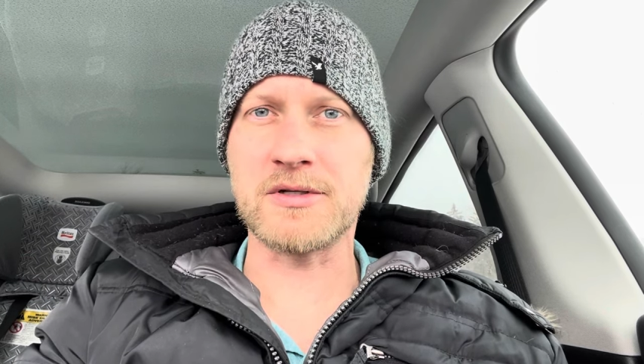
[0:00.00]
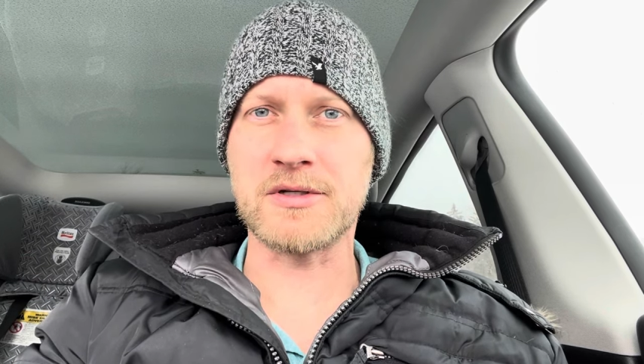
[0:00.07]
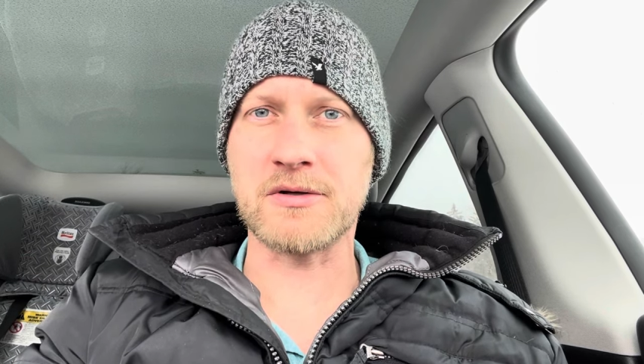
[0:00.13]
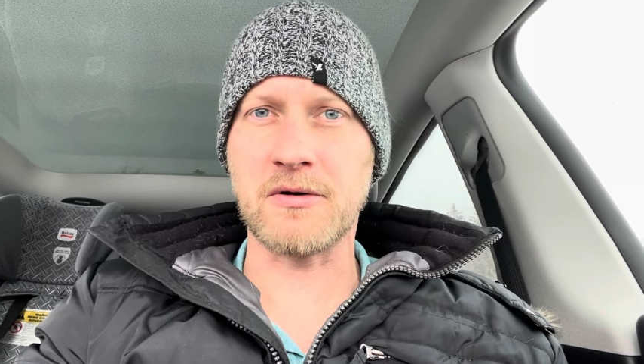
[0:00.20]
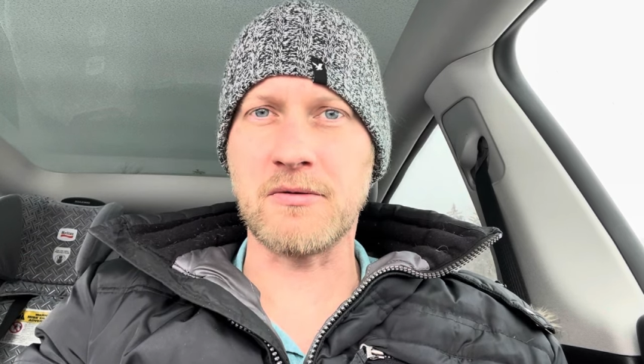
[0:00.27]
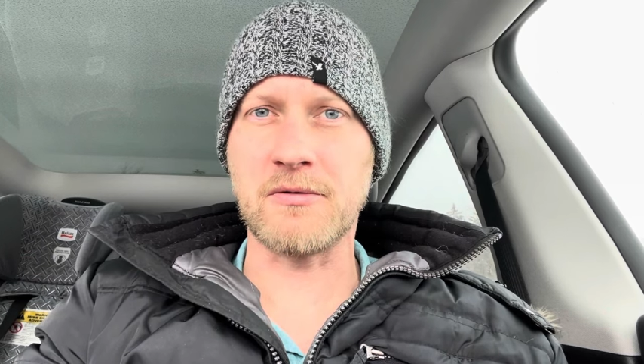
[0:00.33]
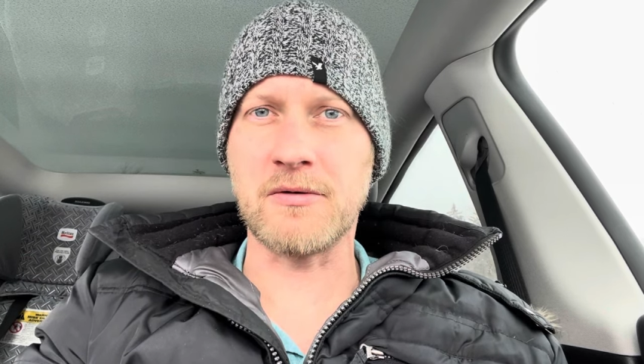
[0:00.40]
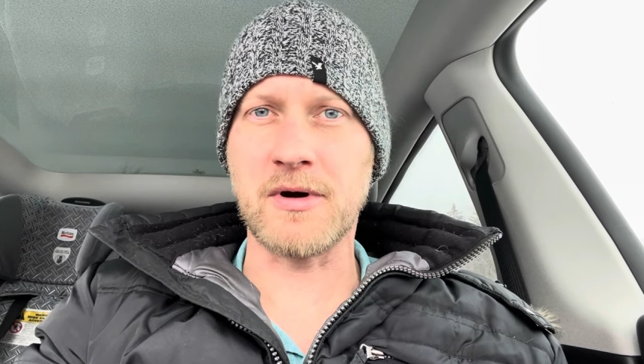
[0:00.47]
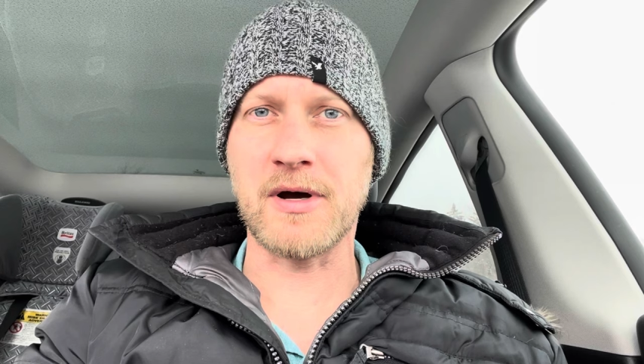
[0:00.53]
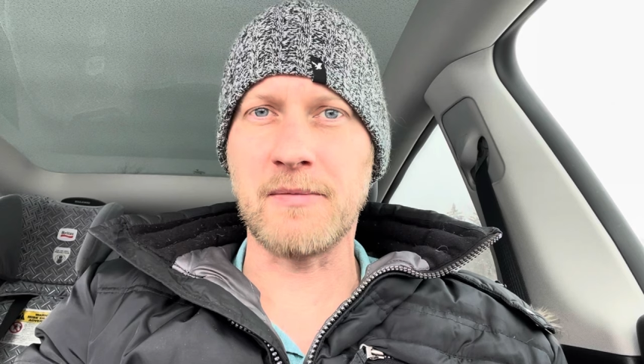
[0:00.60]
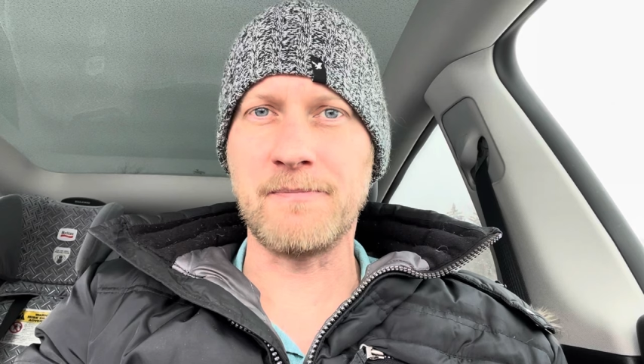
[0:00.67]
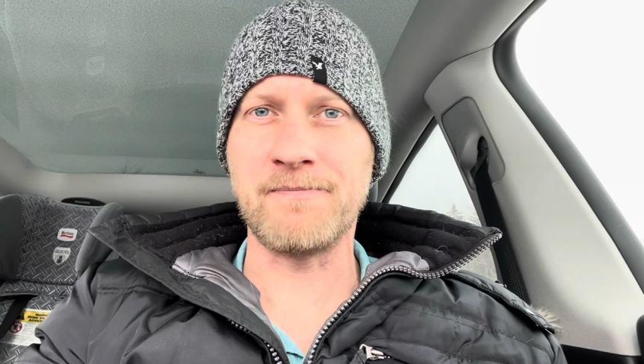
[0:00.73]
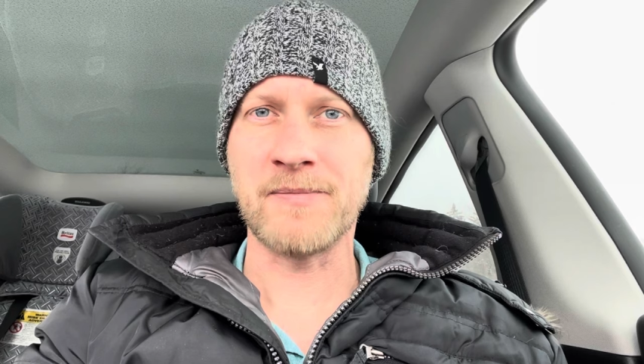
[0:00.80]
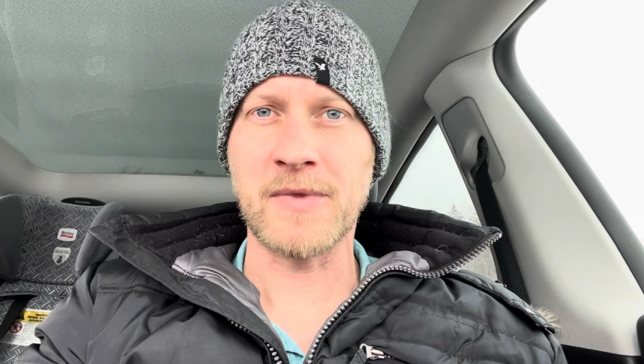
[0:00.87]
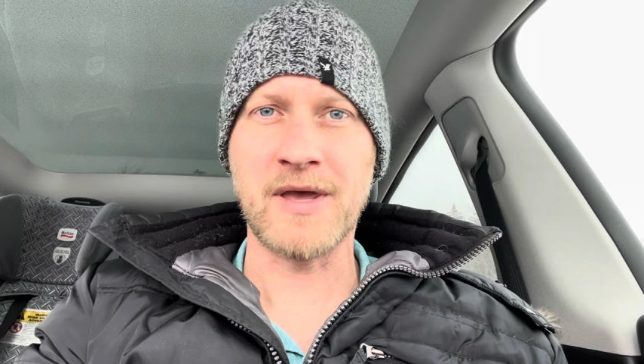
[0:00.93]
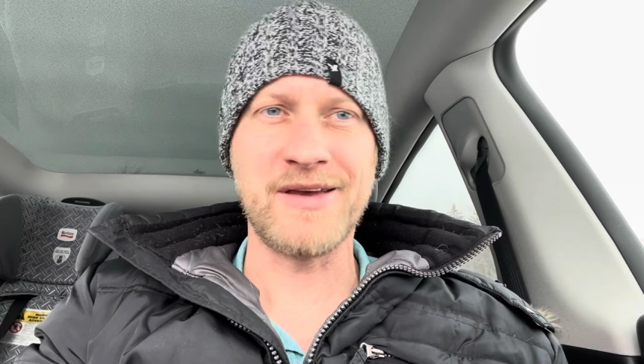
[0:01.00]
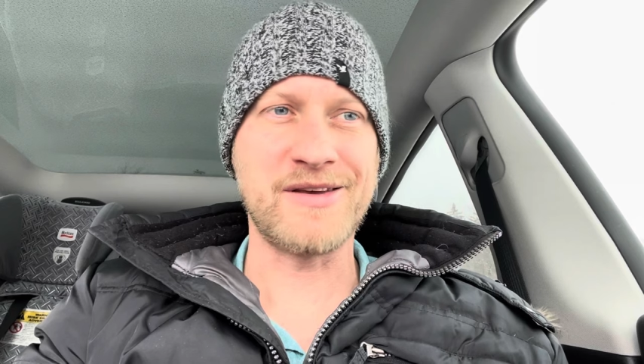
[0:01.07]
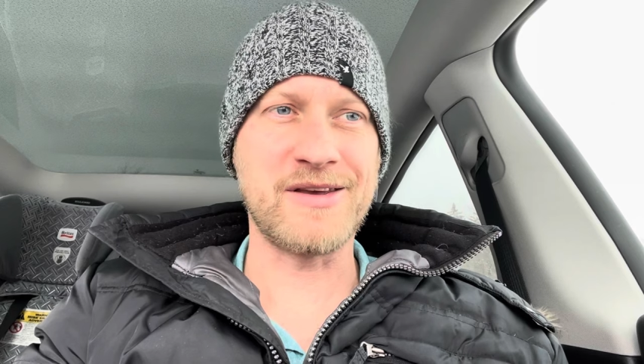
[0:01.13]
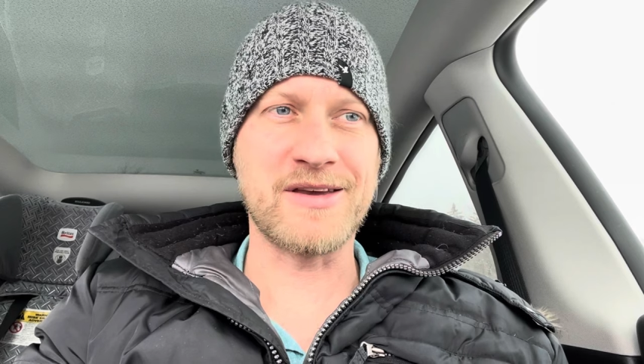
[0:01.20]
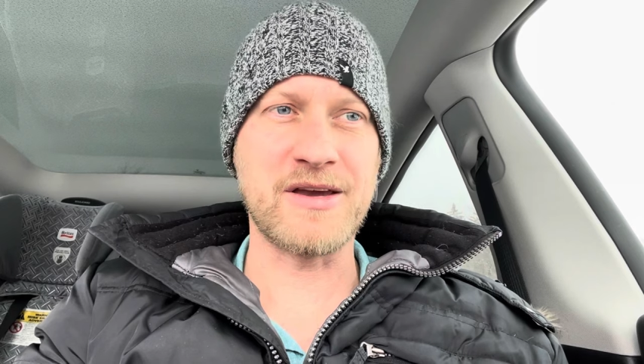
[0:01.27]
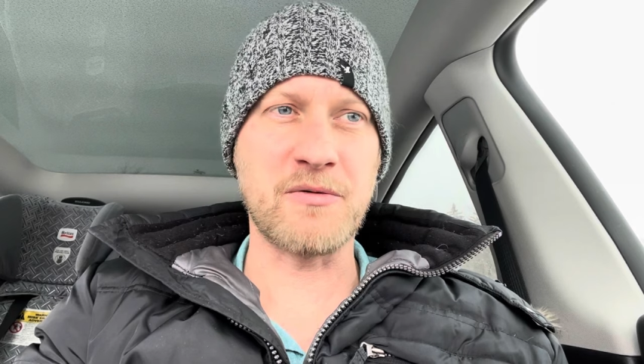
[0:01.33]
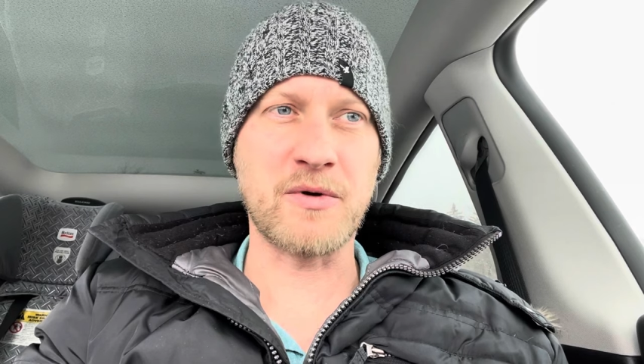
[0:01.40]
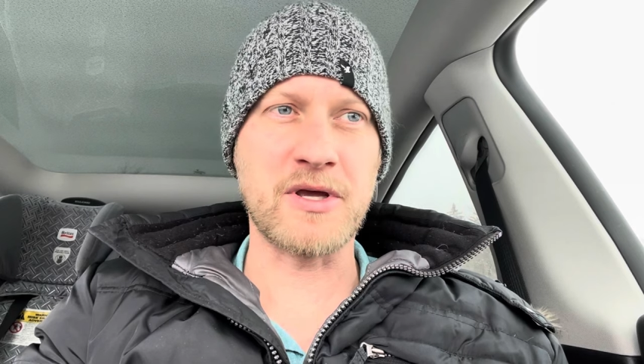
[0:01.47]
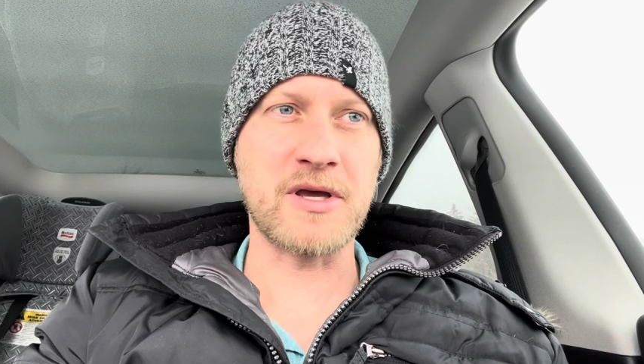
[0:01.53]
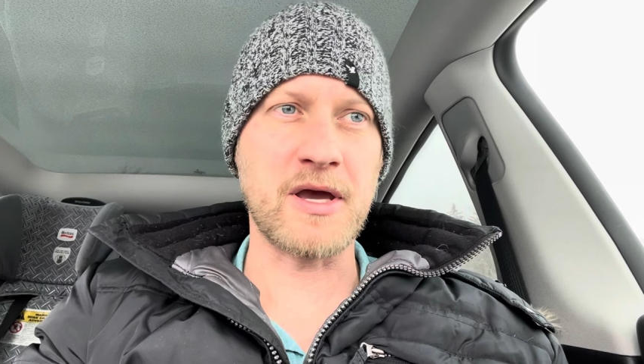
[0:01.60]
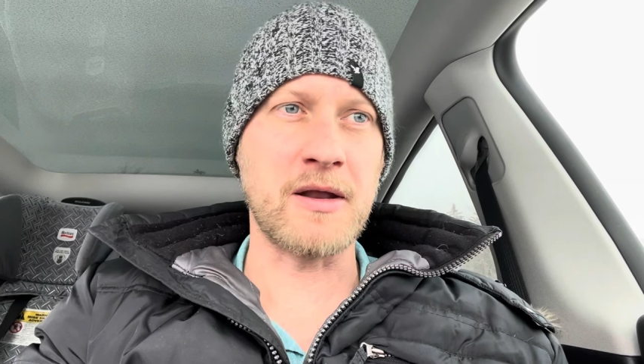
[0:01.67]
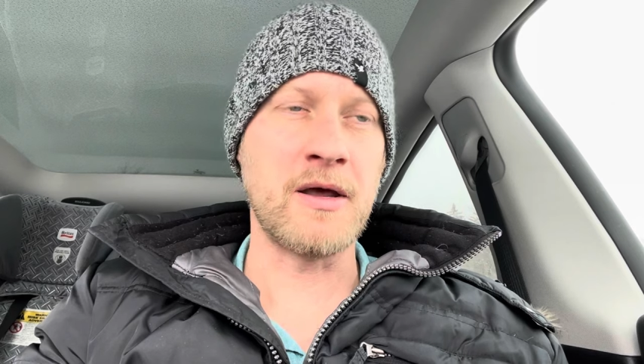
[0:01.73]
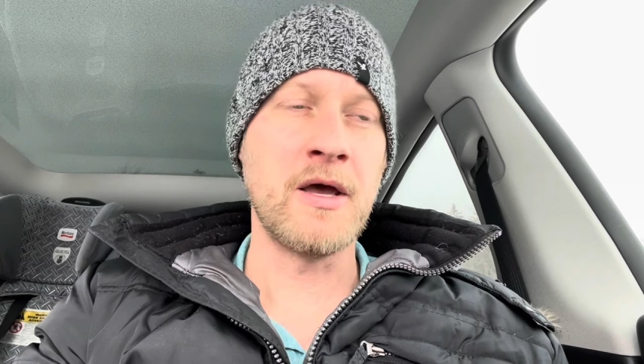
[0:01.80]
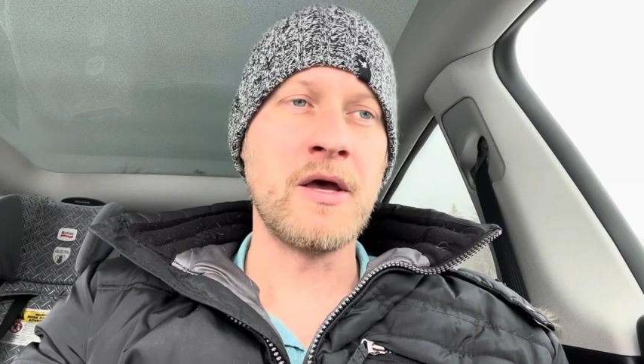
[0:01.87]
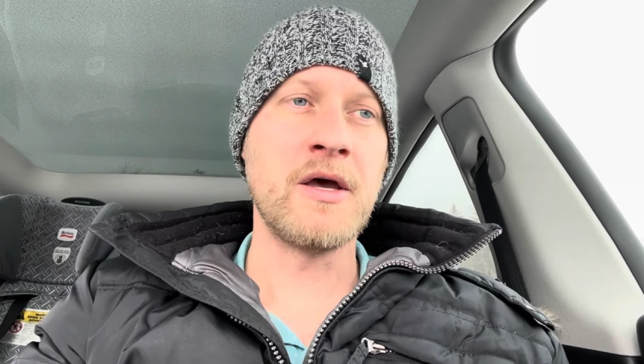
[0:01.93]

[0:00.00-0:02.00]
So you get what you get.